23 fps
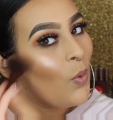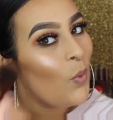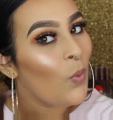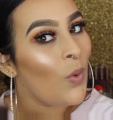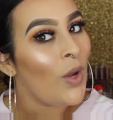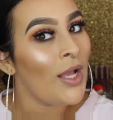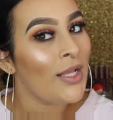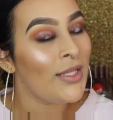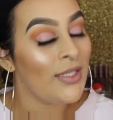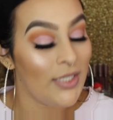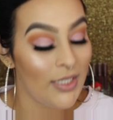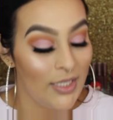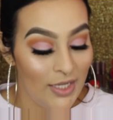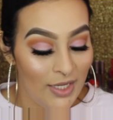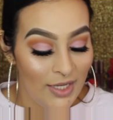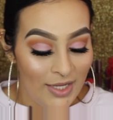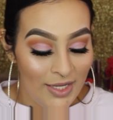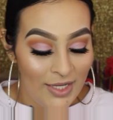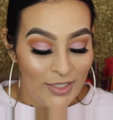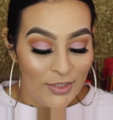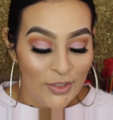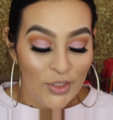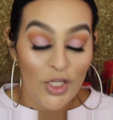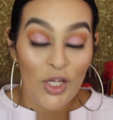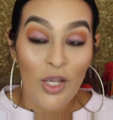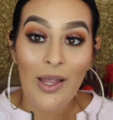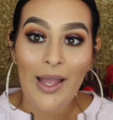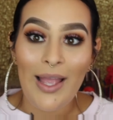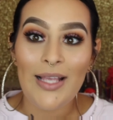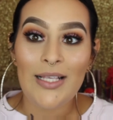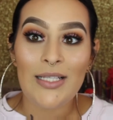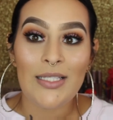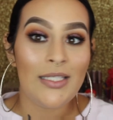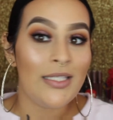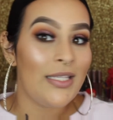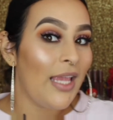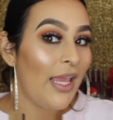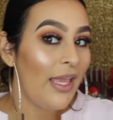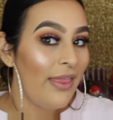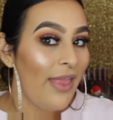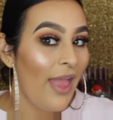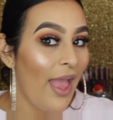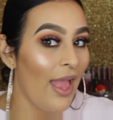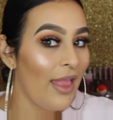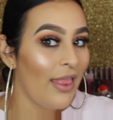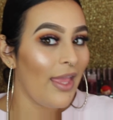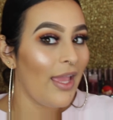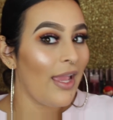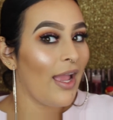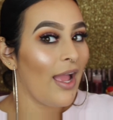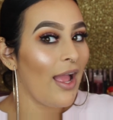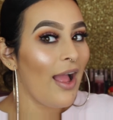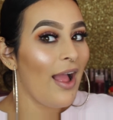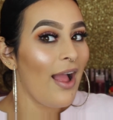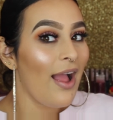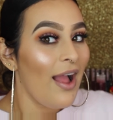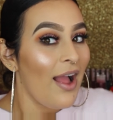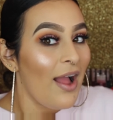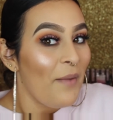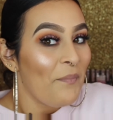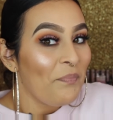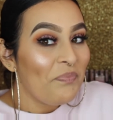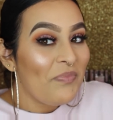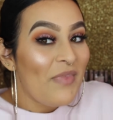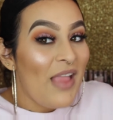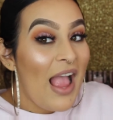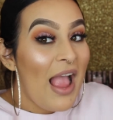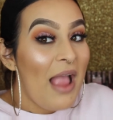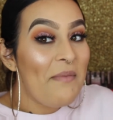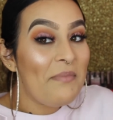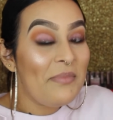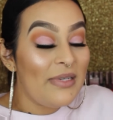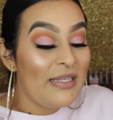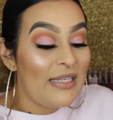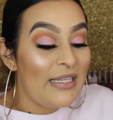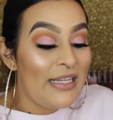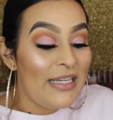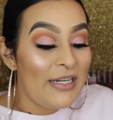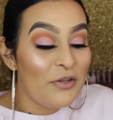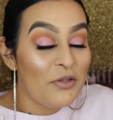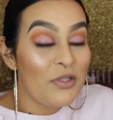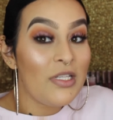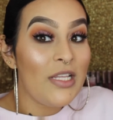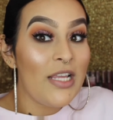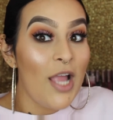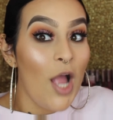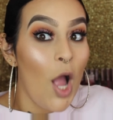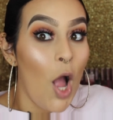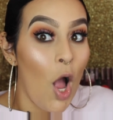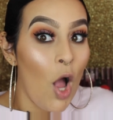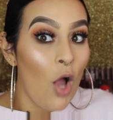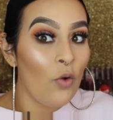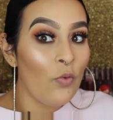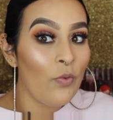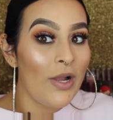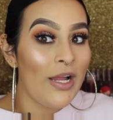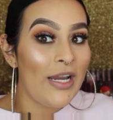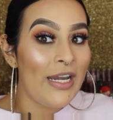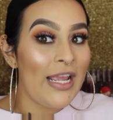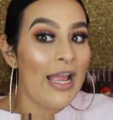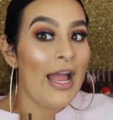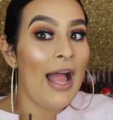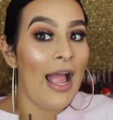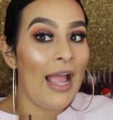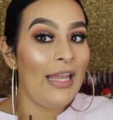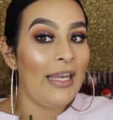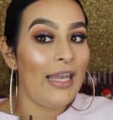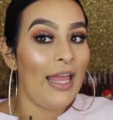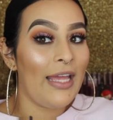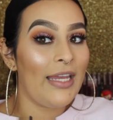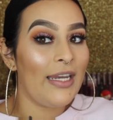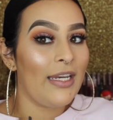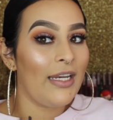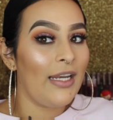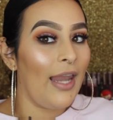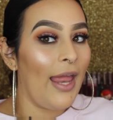What? Do you guys see that? Like, I'm literally already highlighted.